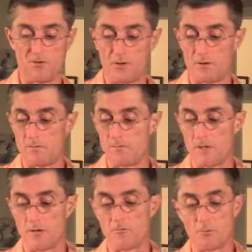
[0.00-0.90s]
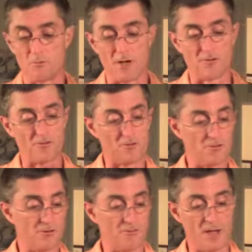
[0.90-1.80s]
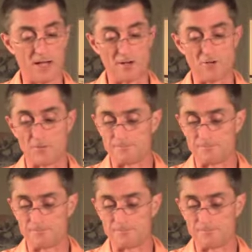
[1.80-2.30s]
it at a real price disadvantage.